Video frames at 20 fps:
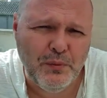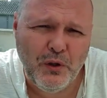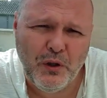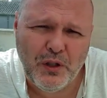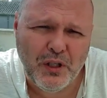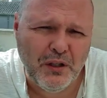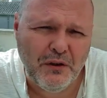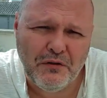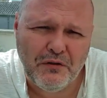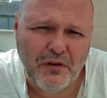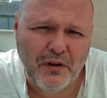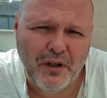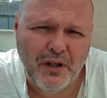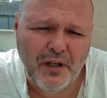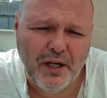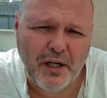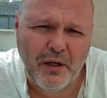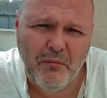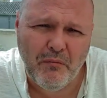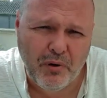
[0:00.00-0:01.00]
looking for
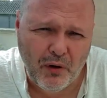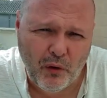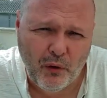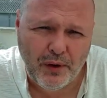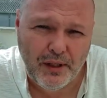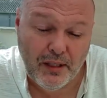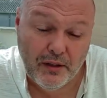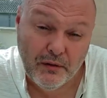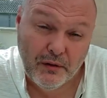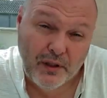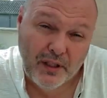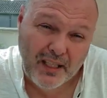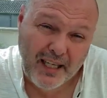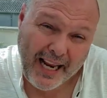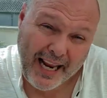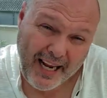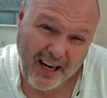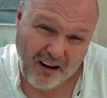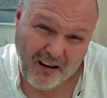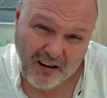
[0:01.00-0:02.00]
an employee who can
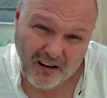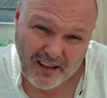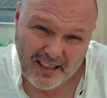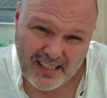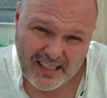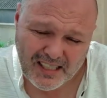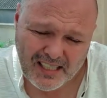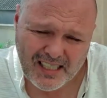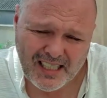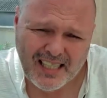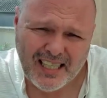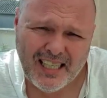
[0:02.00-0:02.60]
analyse,